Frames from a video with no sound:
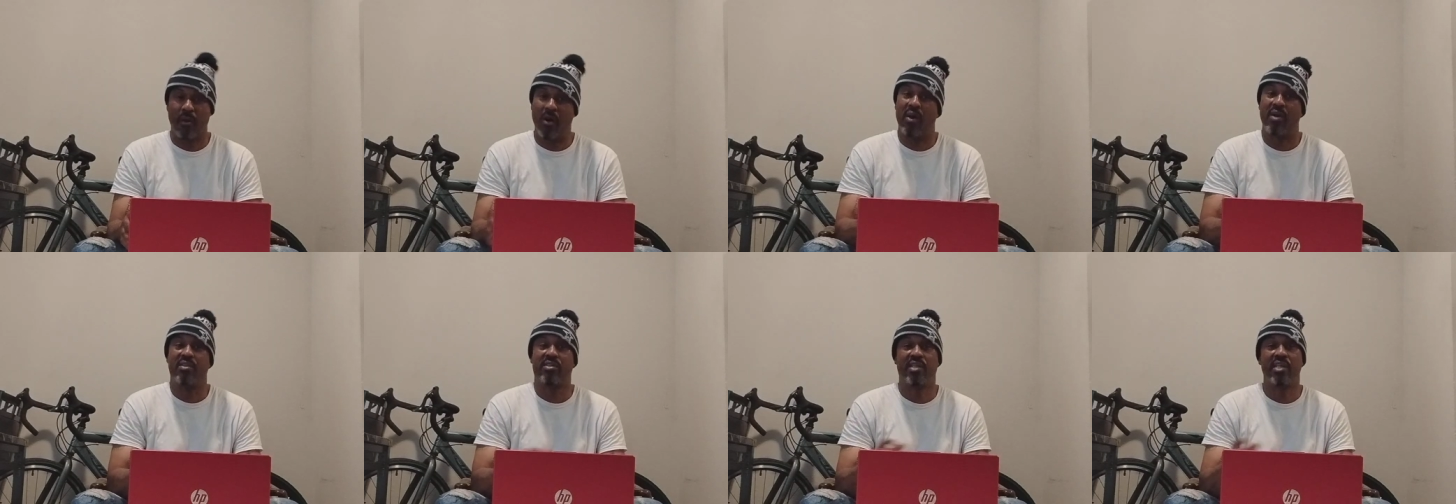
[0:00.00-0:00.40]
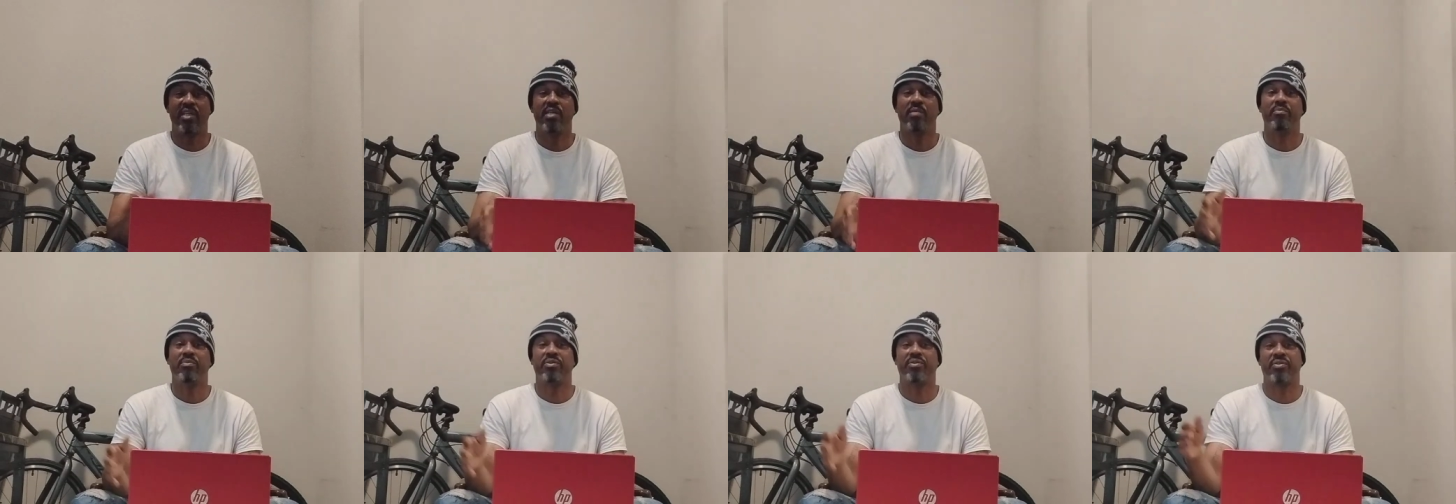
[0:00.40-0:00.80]
or
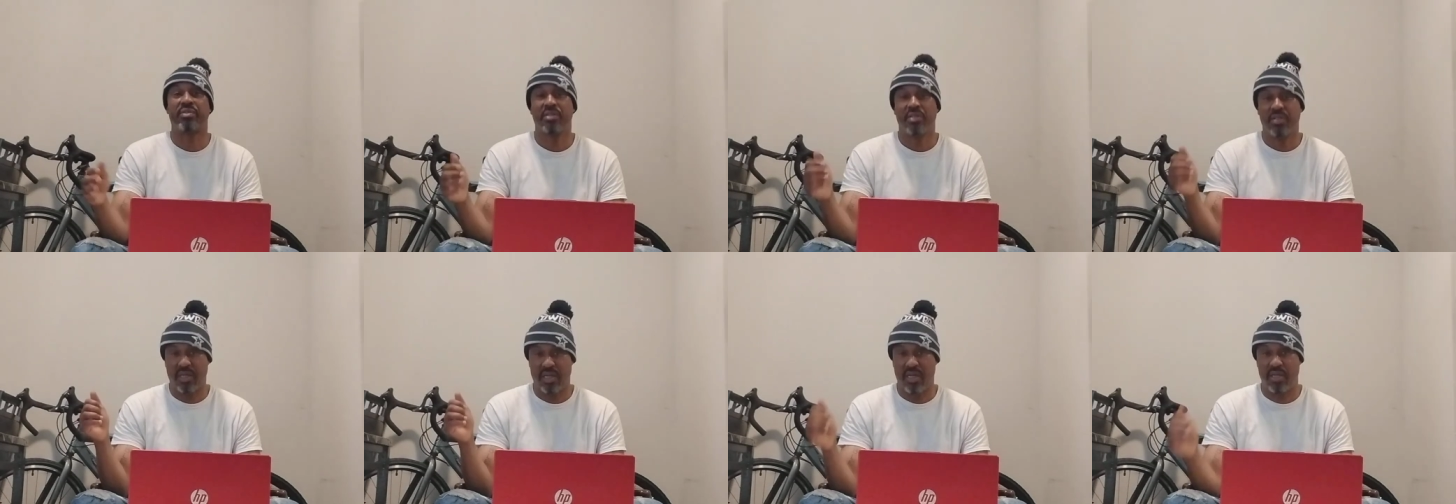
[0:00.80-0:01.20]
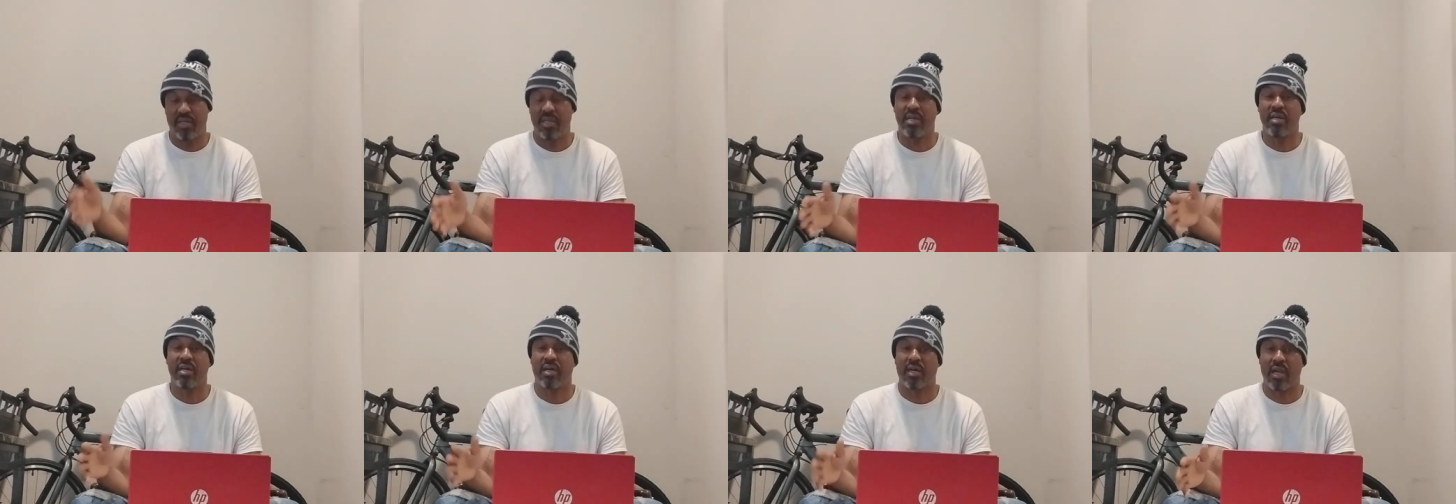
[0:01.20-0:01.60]
demons
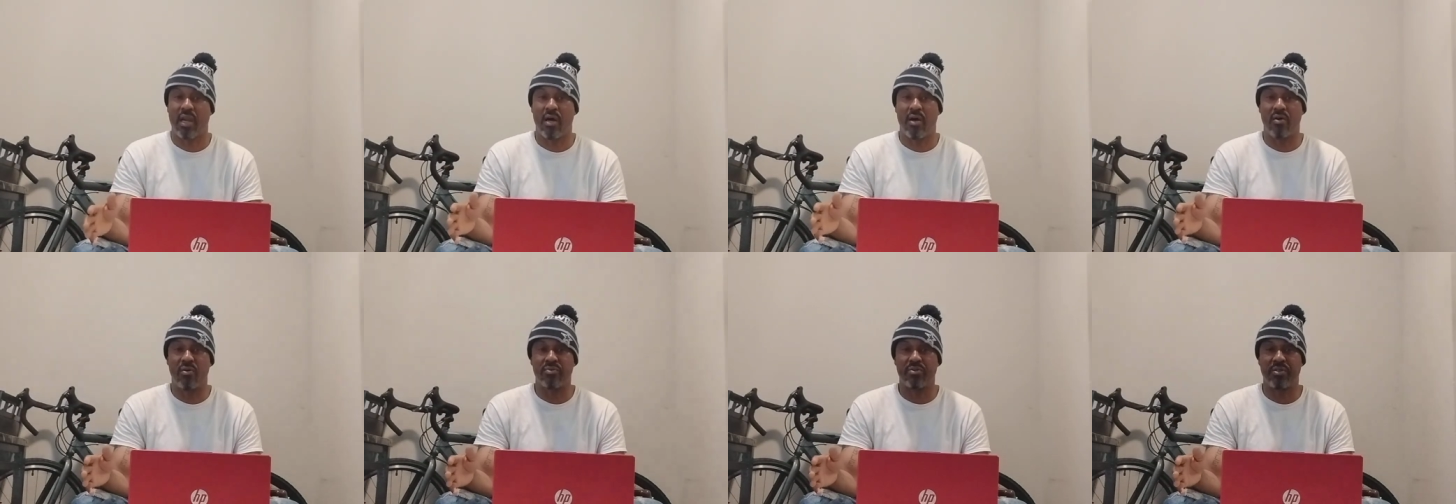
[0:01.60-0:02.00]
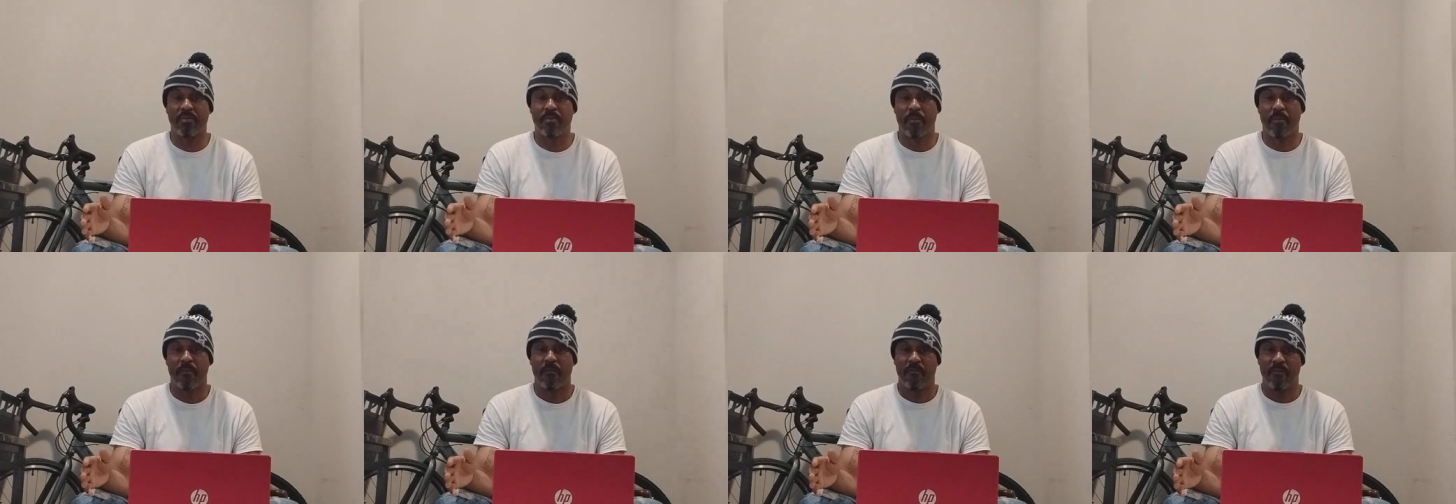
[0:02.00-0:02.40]
in their closet
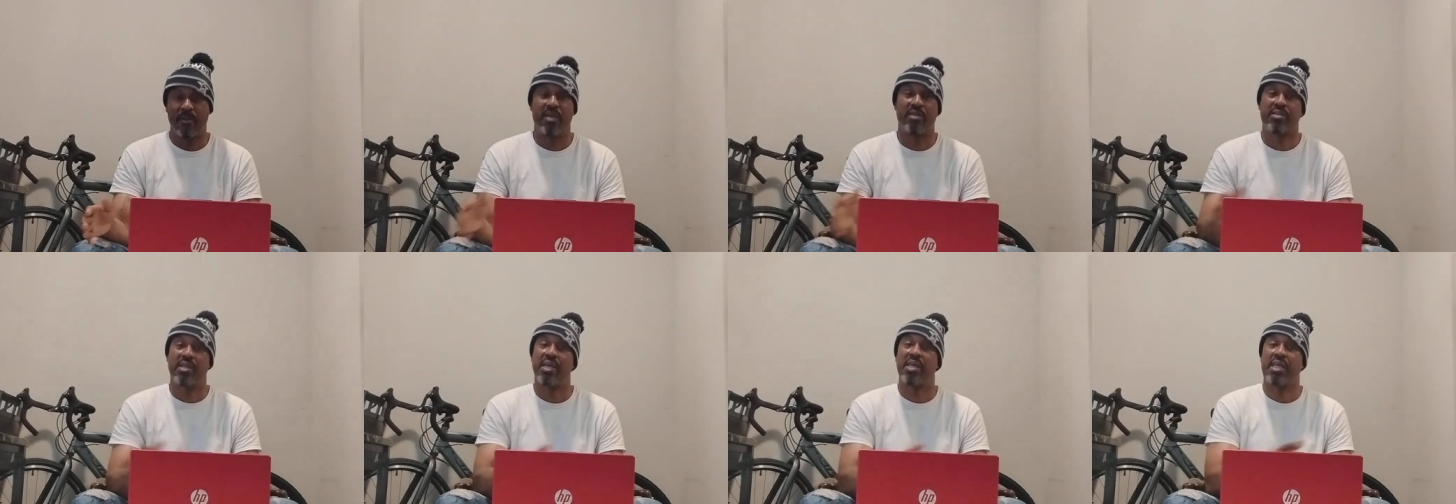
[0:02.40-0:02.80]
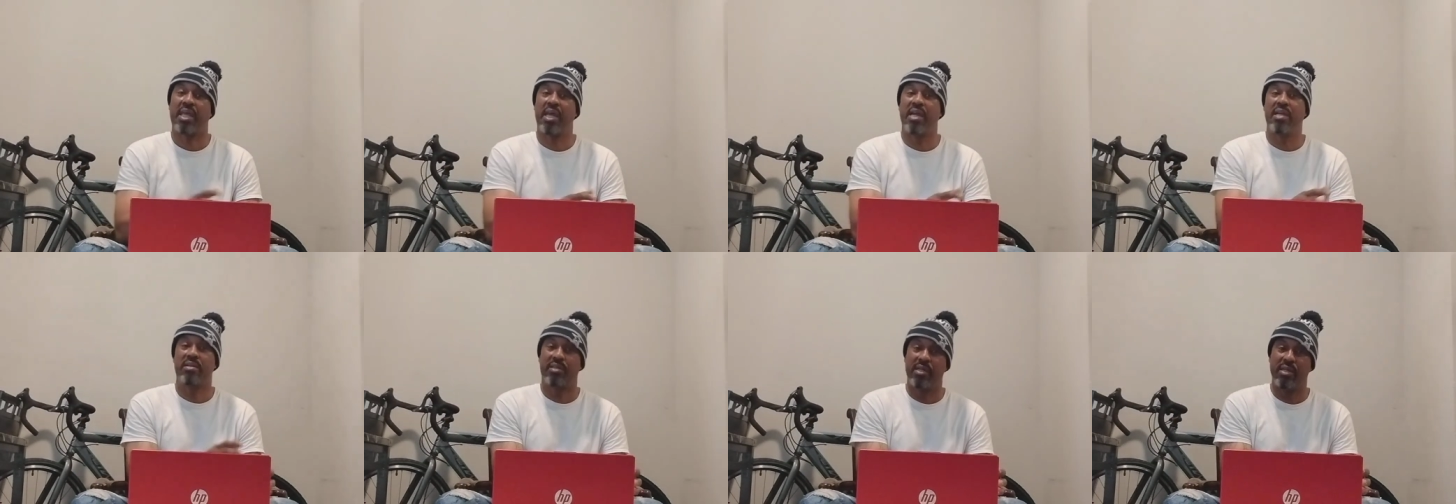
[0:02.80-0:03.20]
that they
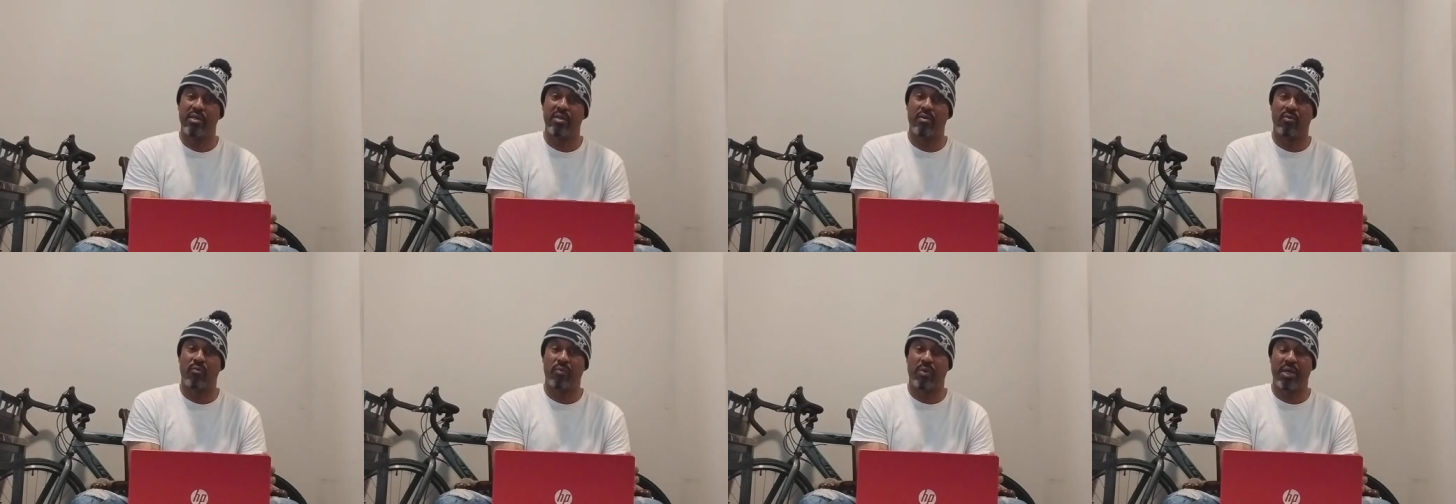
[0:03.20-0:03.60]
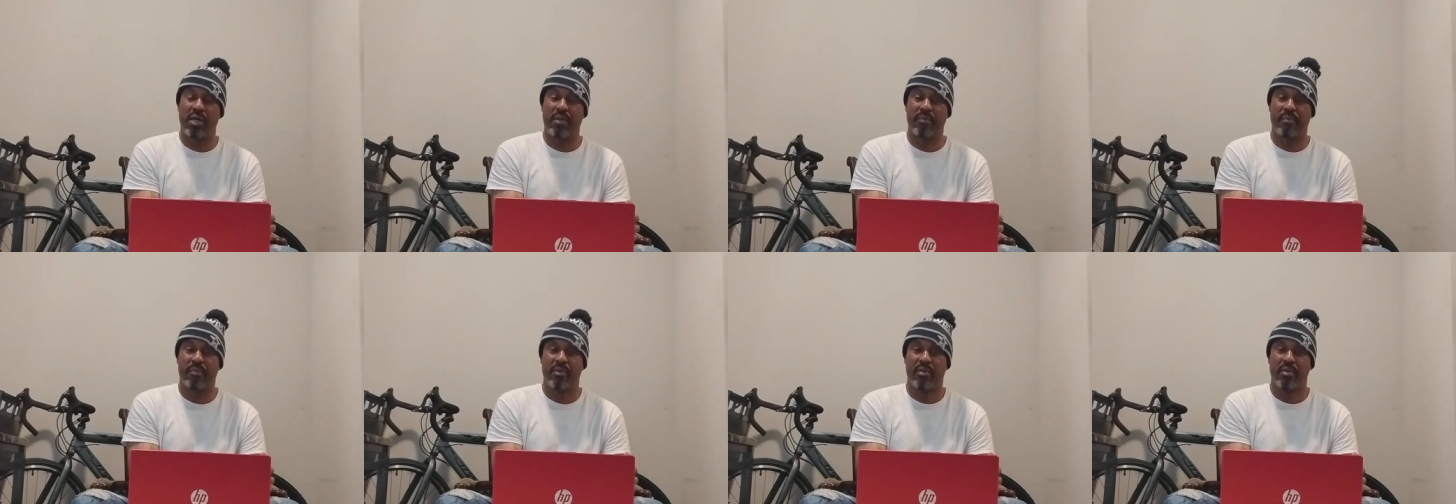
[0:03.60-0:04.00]
can't deal
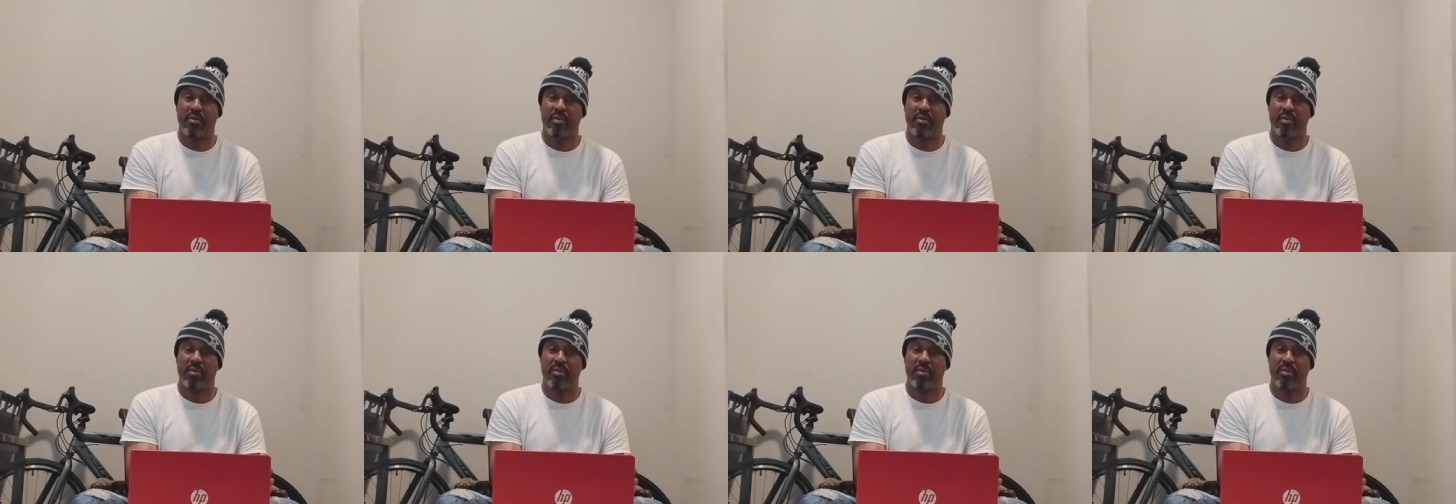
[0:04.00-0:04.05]
with,